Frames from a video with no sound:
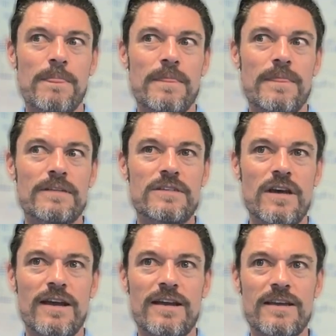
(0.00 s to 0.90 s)
let's
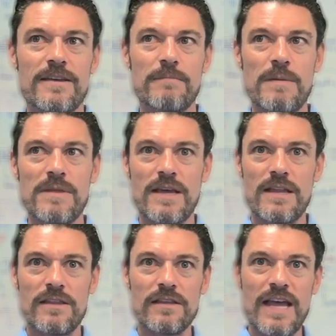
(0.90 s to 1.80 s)
talk maybe
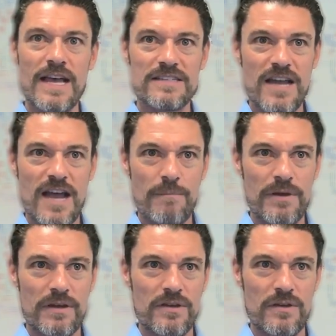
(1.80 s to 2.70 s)
then the last
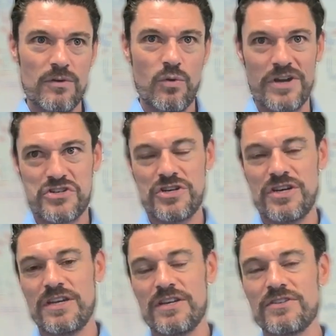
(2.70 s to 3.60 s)
topic
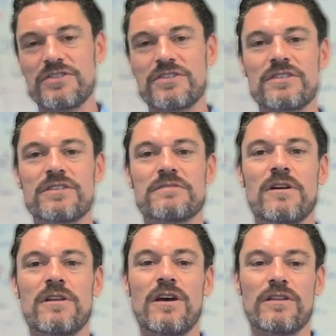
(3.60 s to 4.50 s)
question is
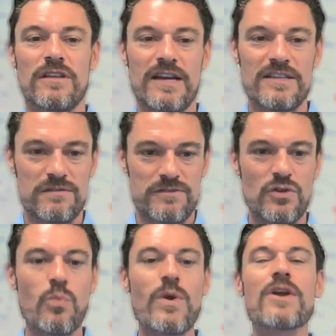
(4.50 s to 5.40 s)
along the lines of,
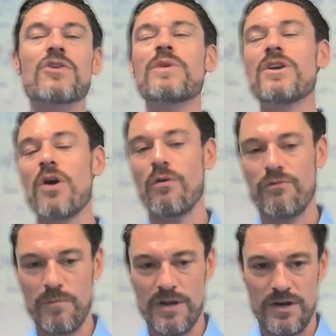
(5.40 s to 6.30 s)
so where do we go
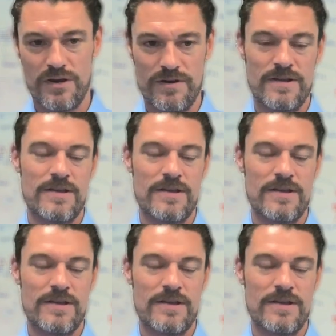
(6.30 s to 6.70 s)
from here?